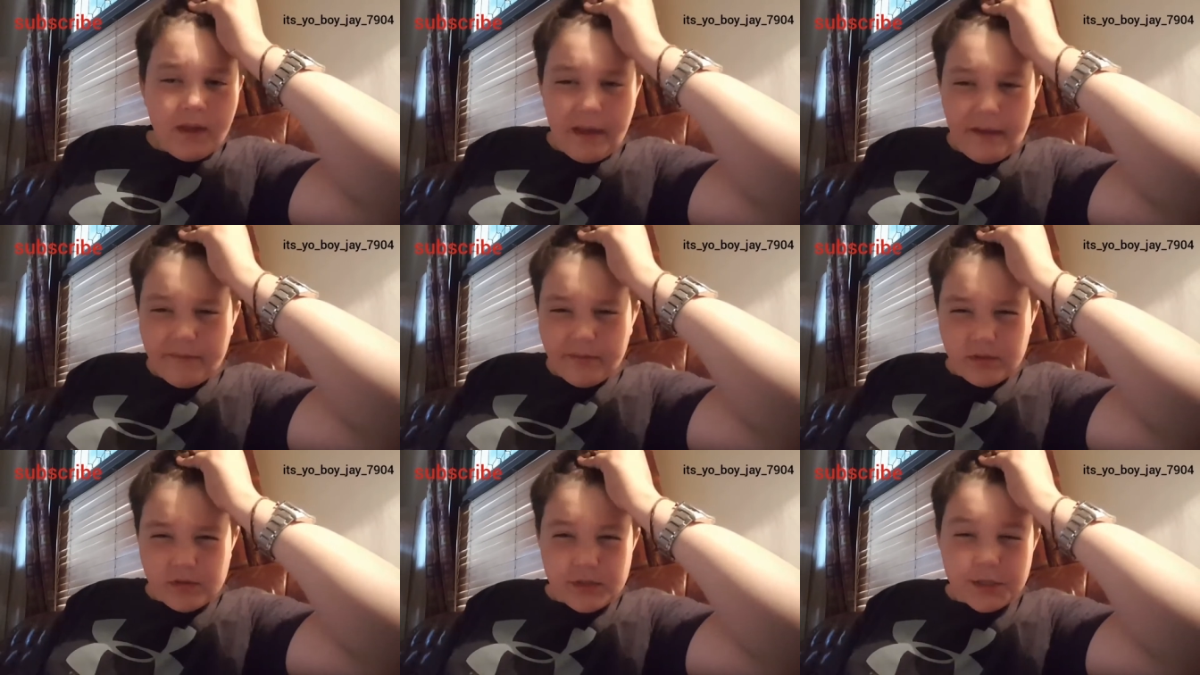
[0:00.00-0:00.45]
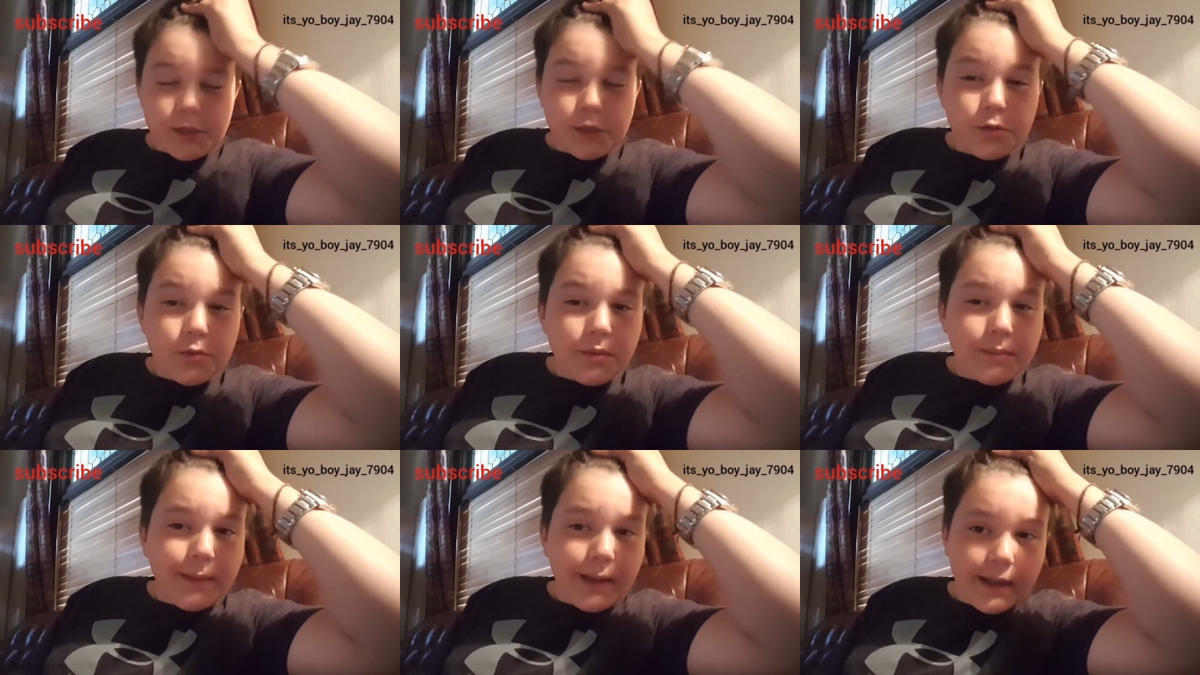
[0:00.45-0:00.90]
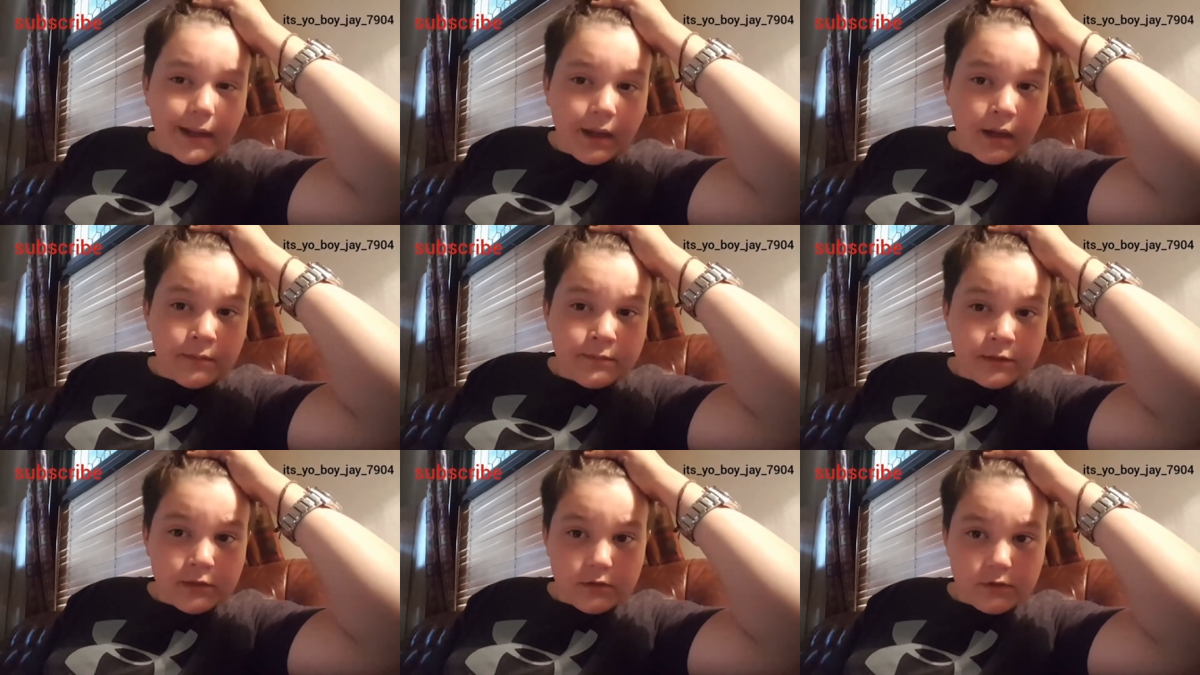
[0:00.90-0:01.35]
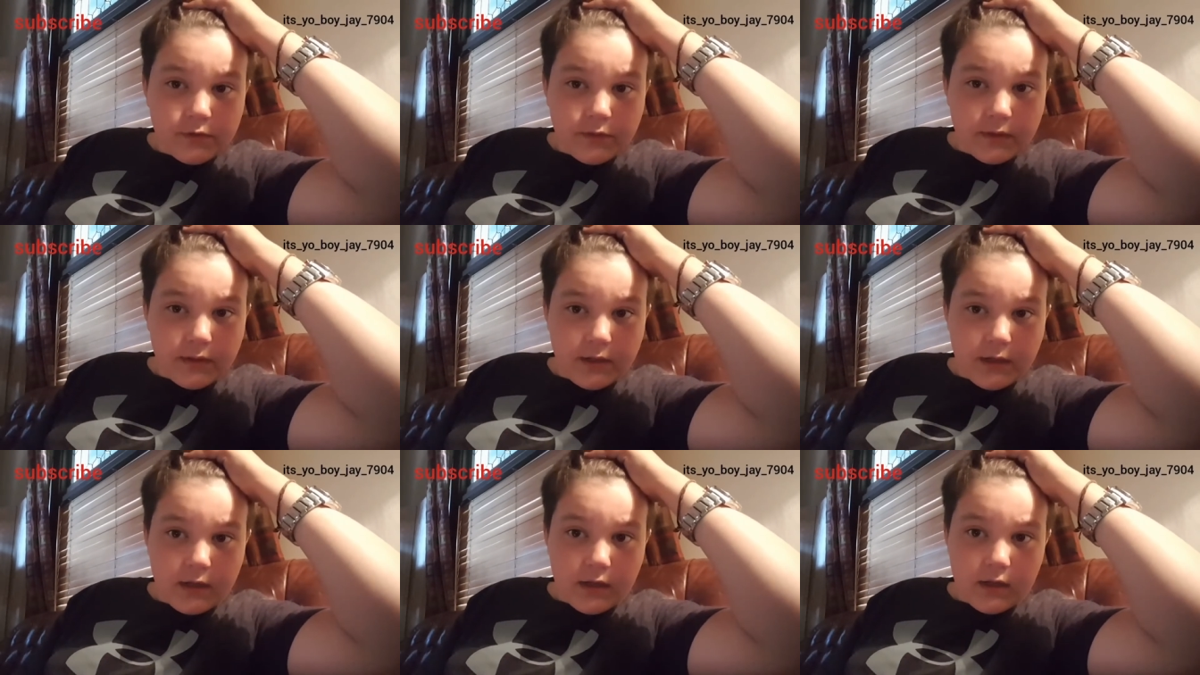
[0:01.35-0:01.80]
I haven't seen you in my comments
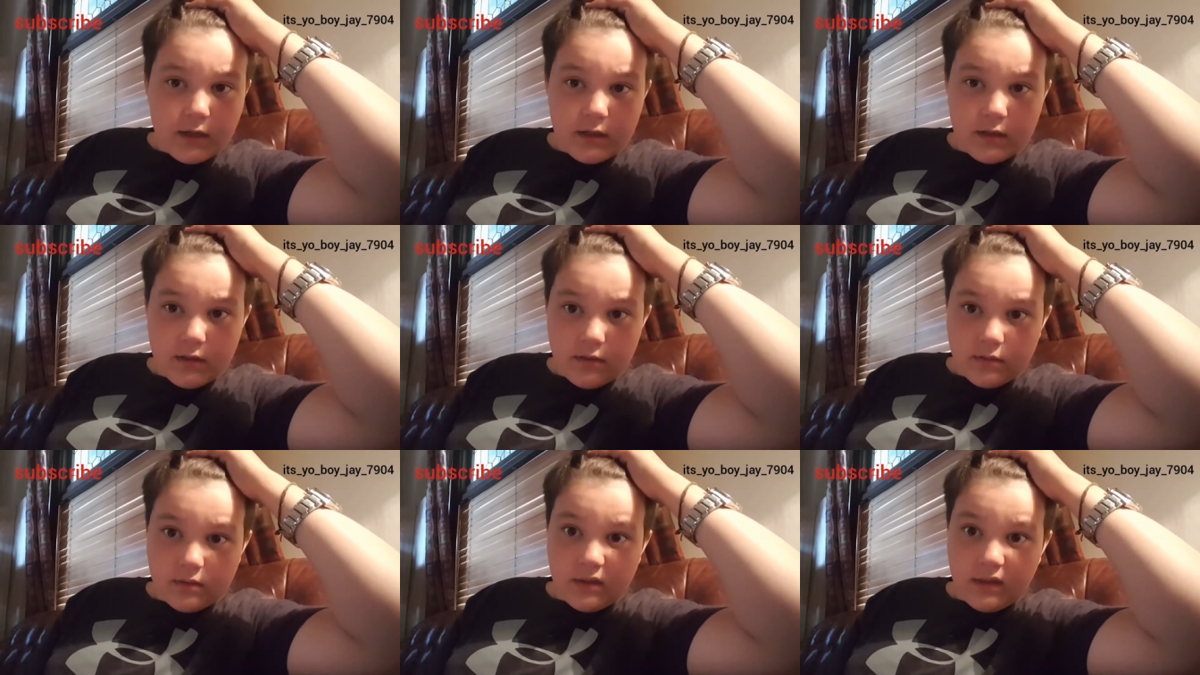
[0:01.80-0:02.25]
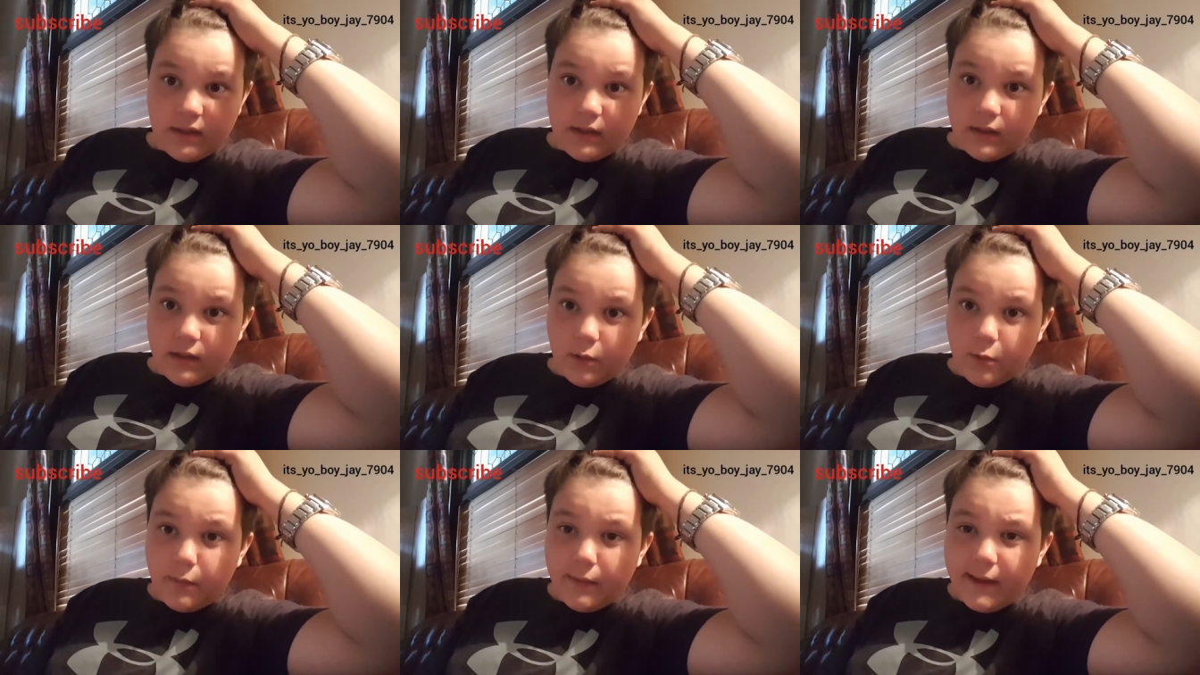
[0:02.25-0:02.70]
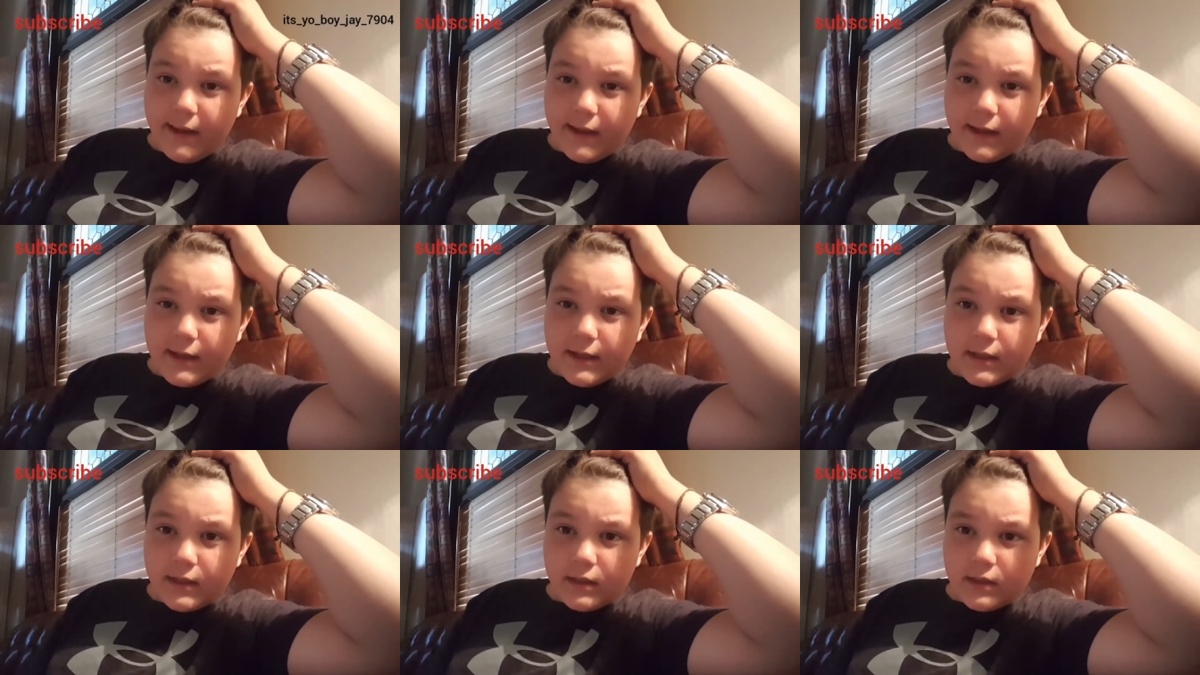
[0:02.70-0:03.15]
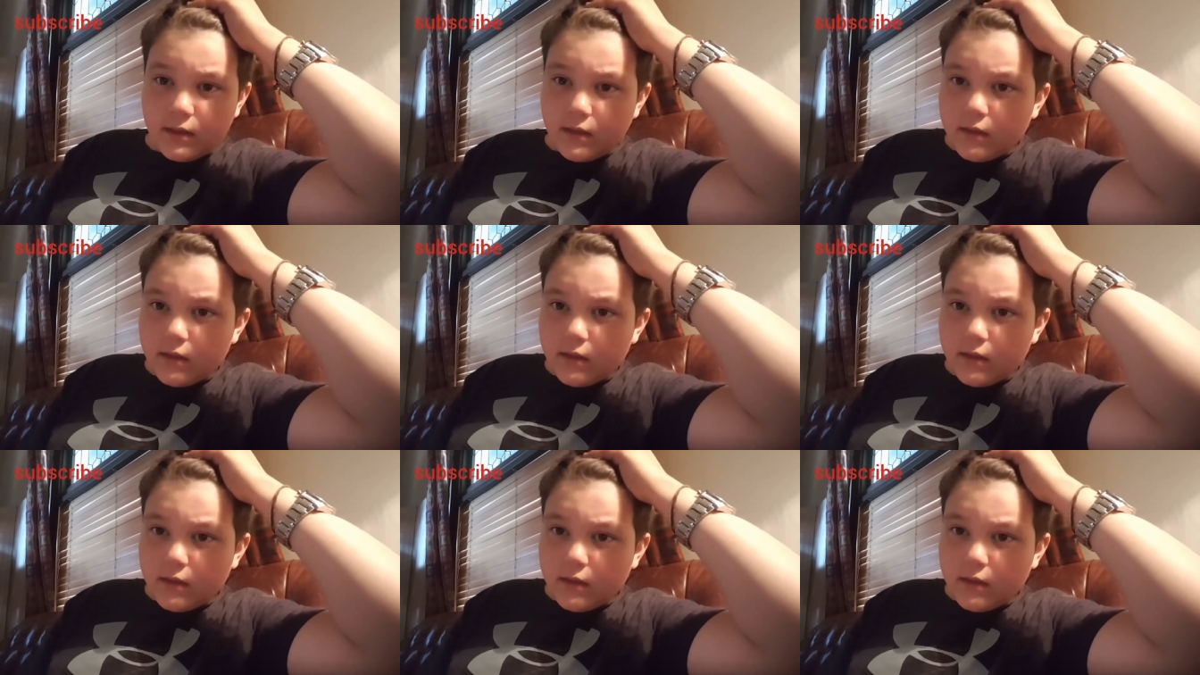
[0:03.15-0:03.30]
for uh, like a week.